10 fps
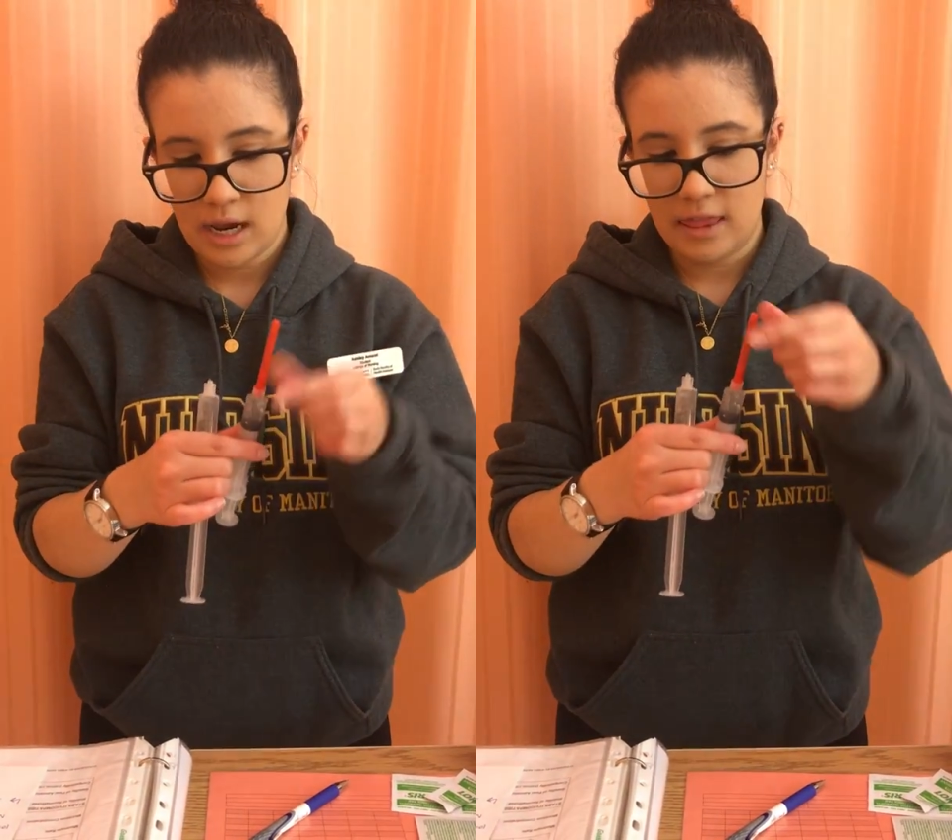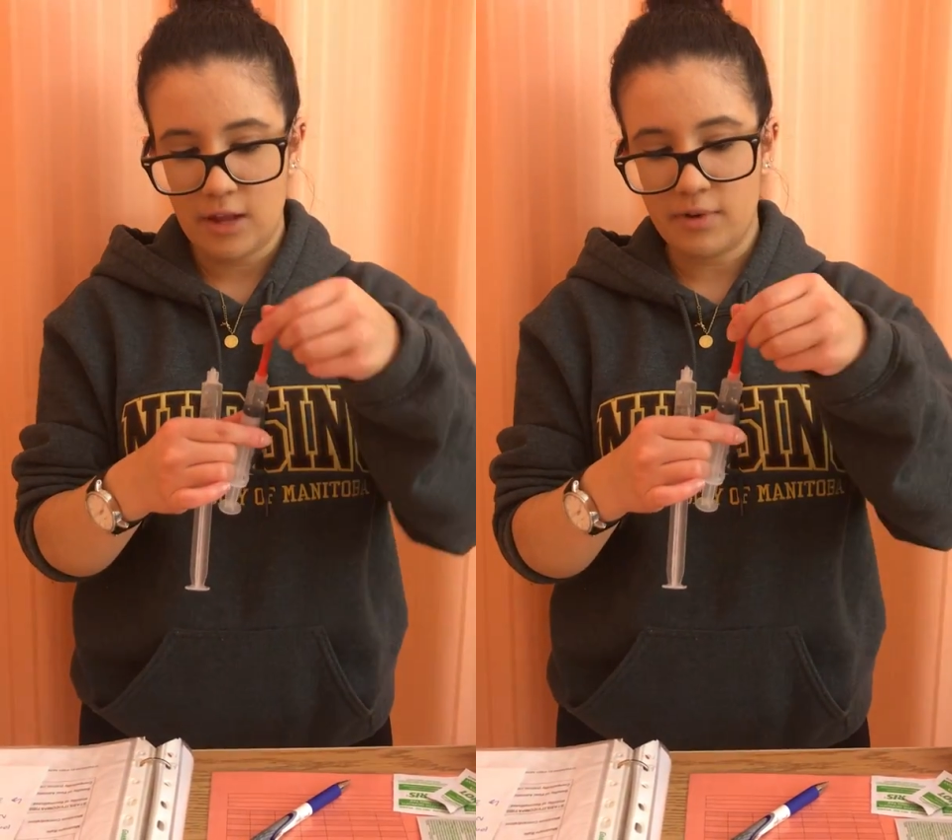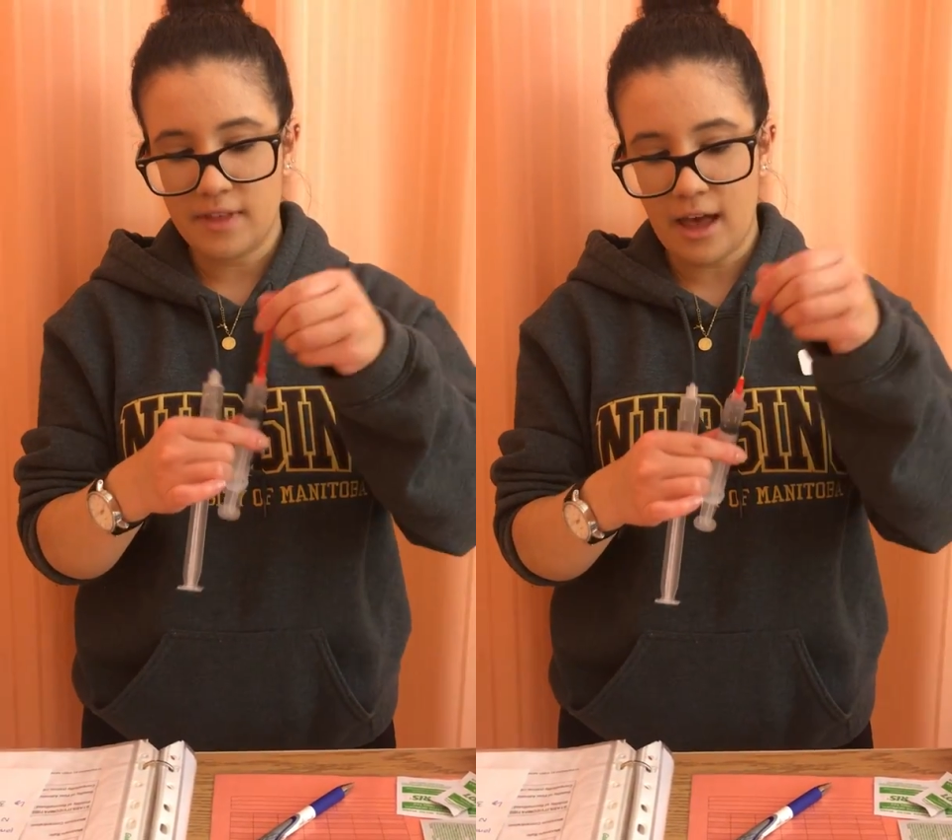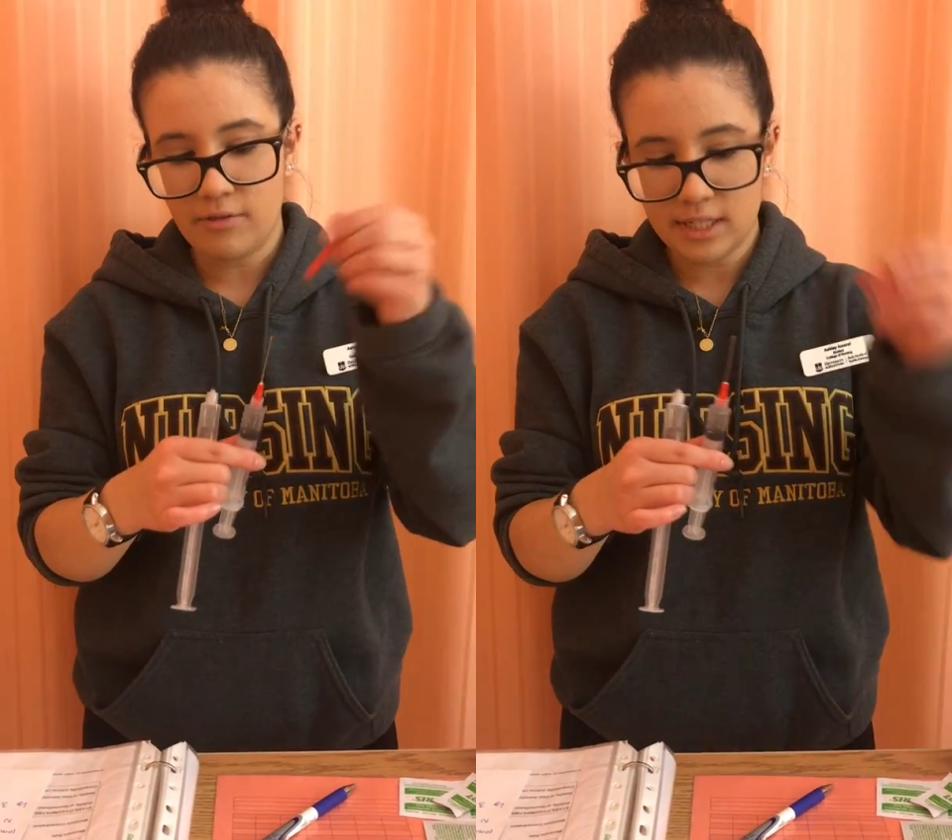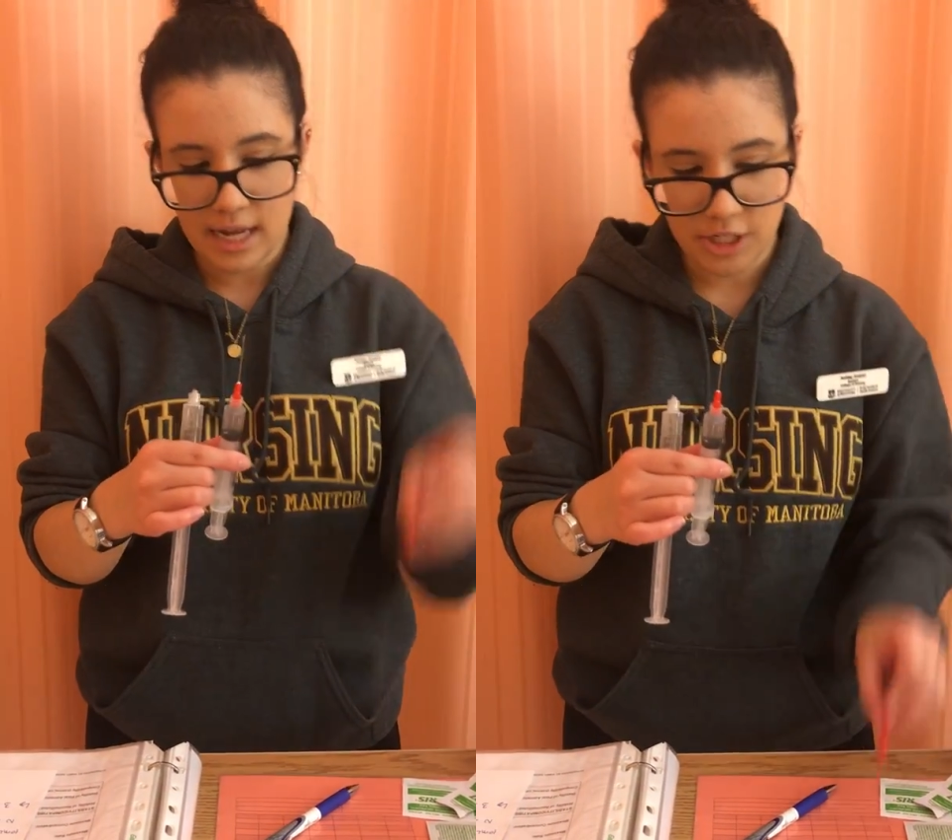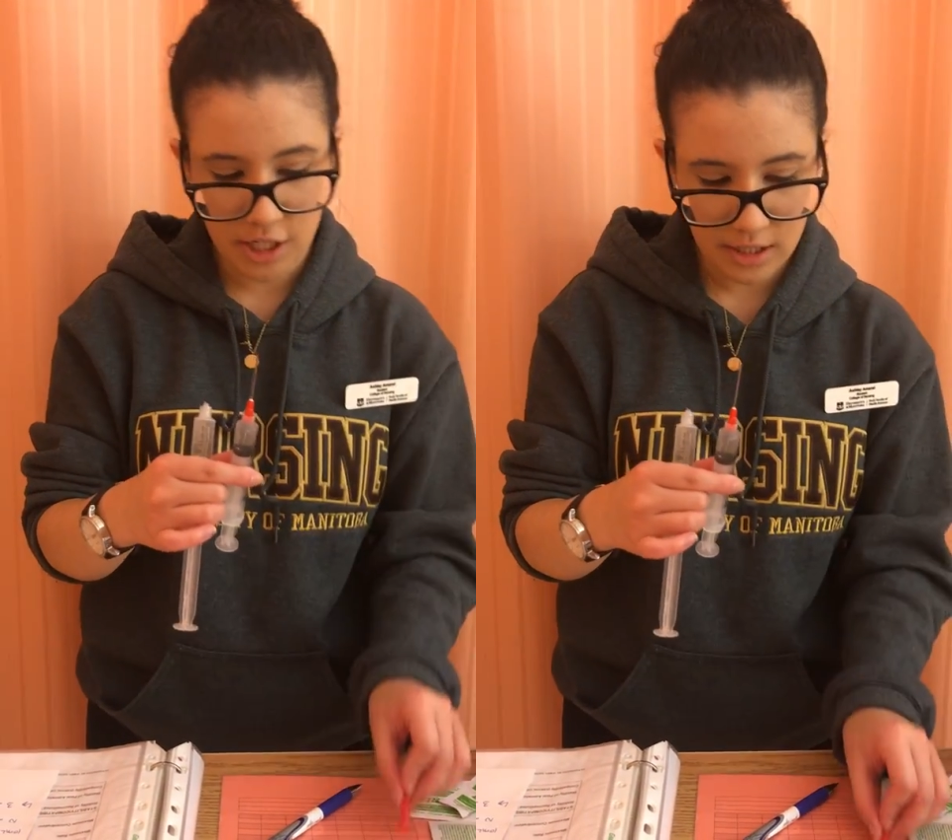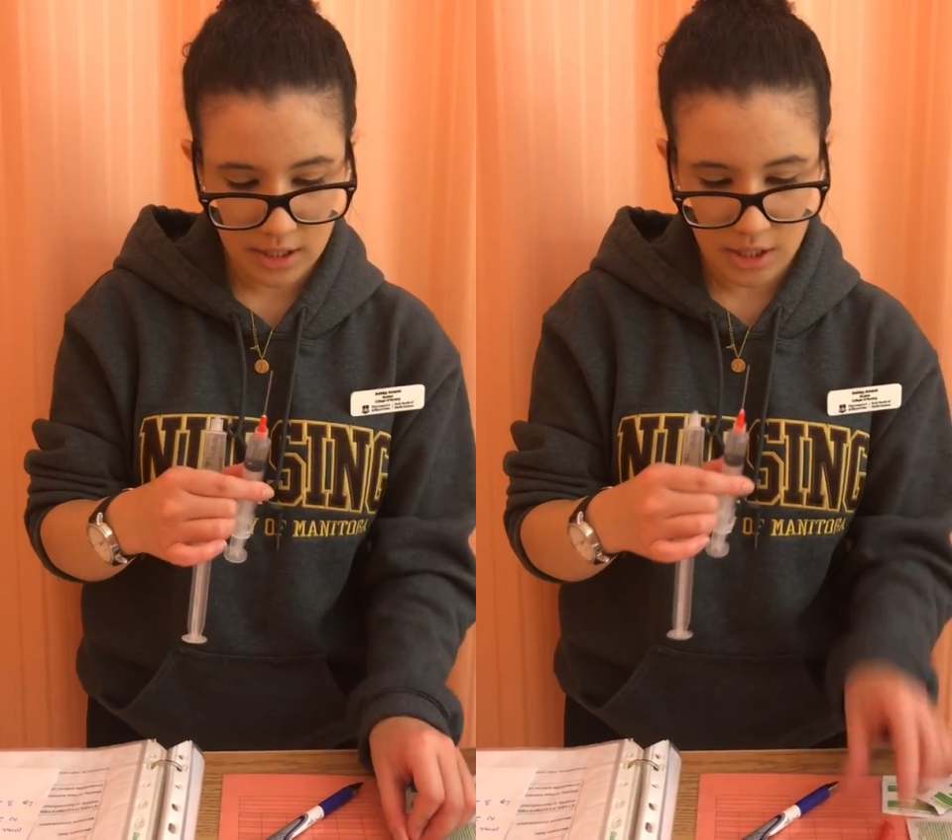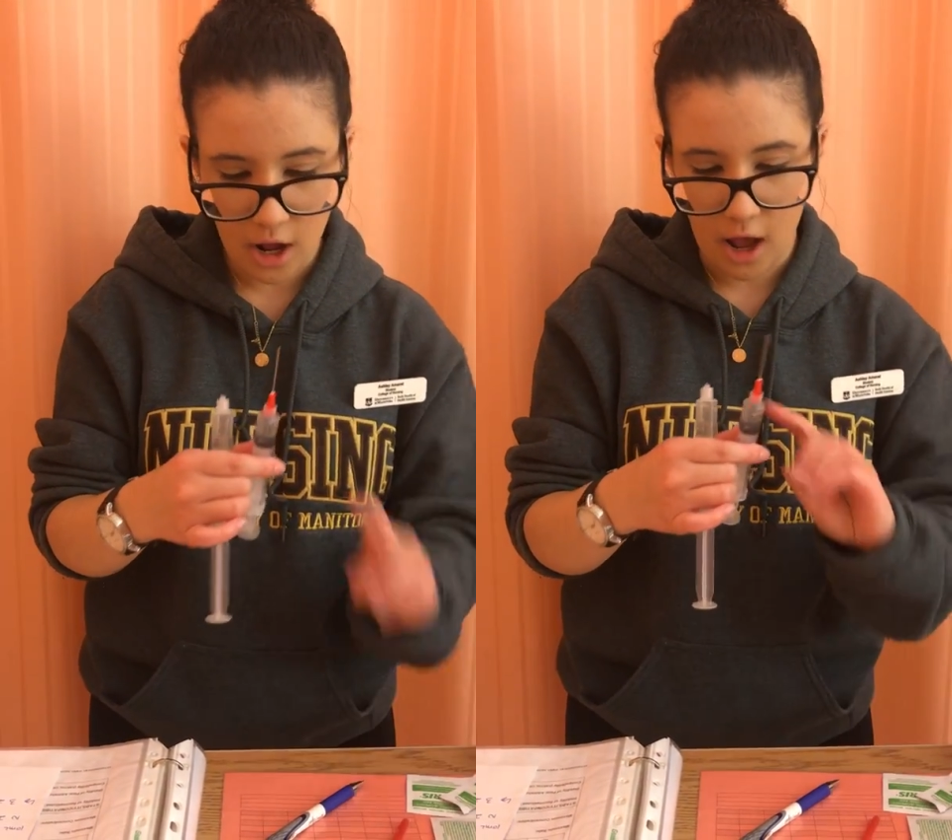And then without touching the
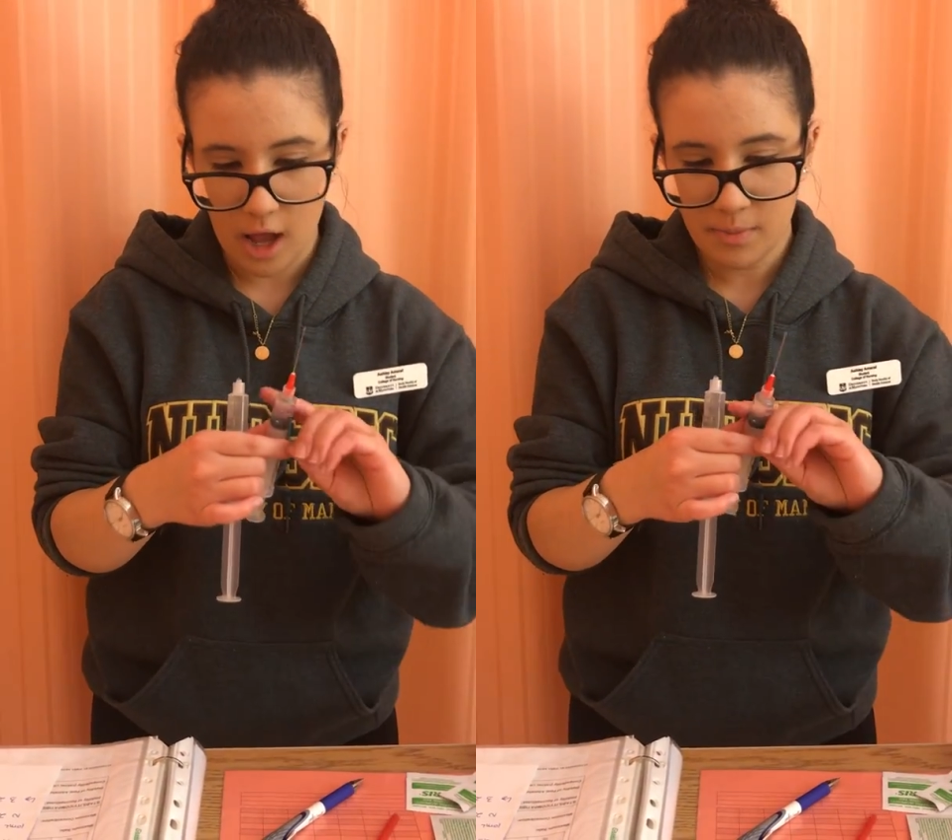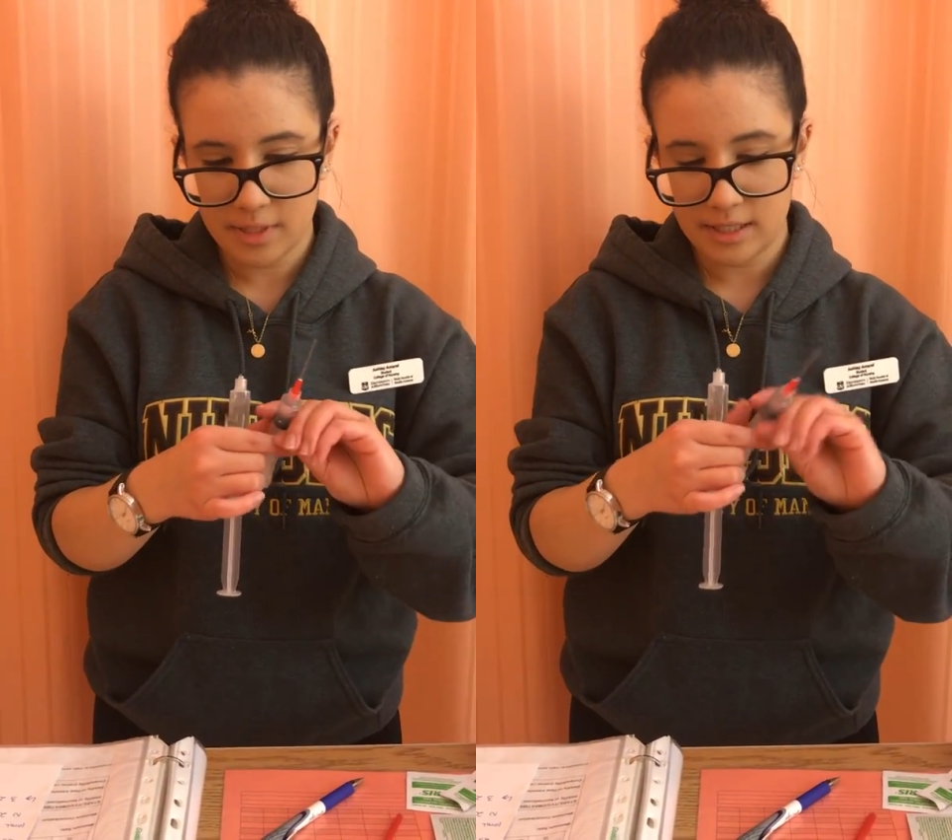tops,